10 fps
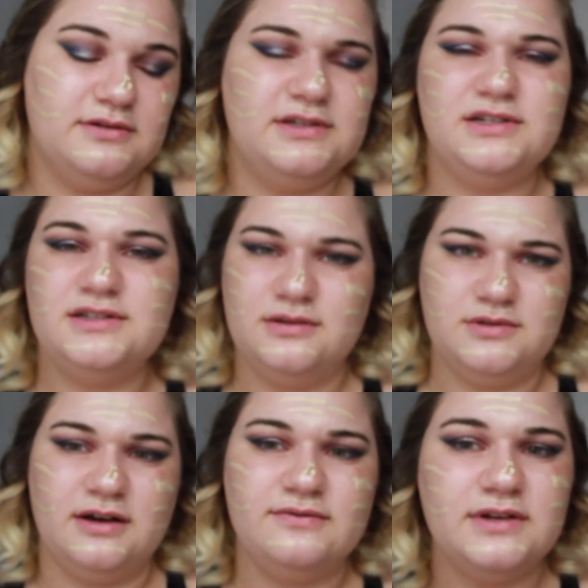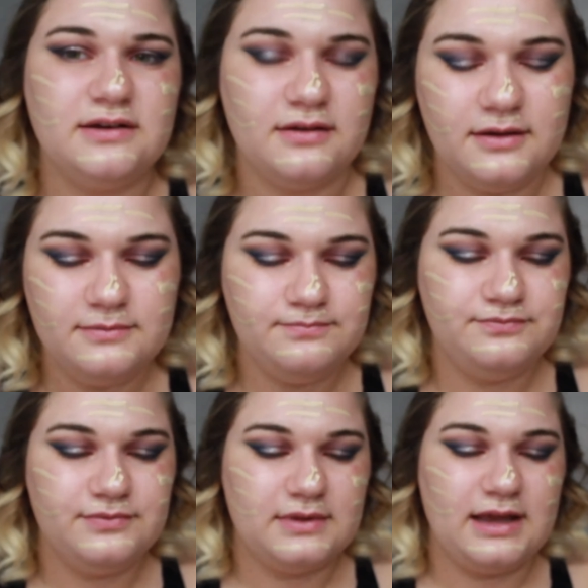It's just so soft and
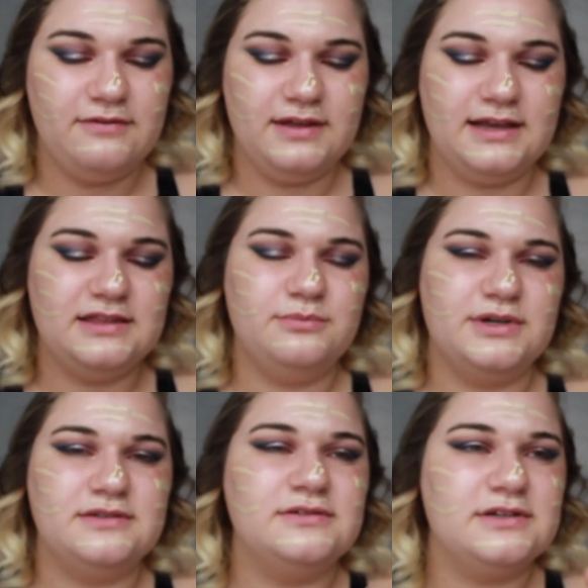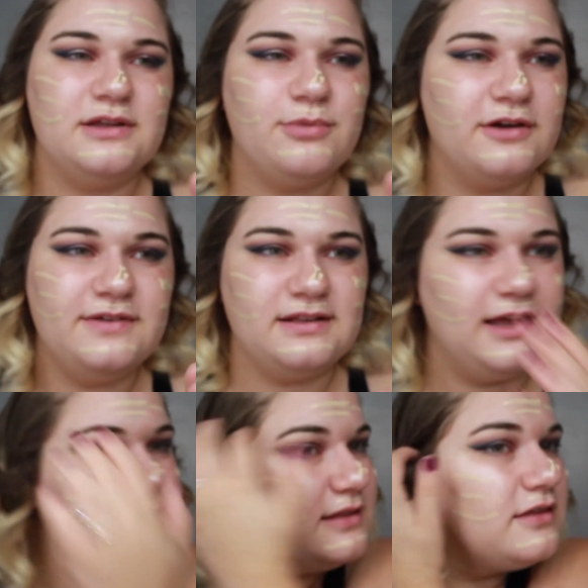I feel like the bristles are the perfect
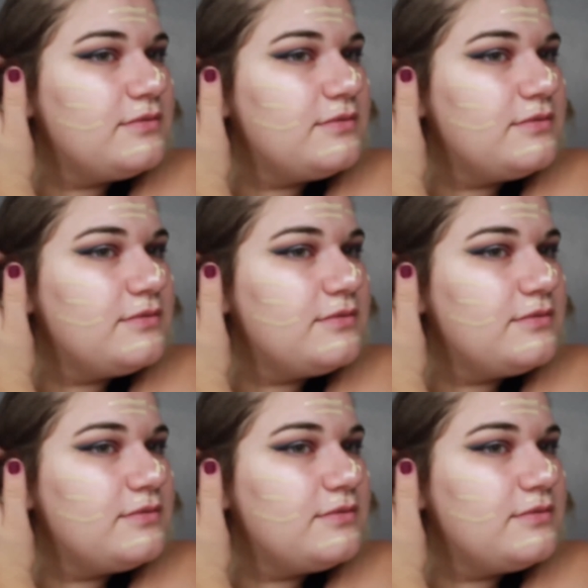length.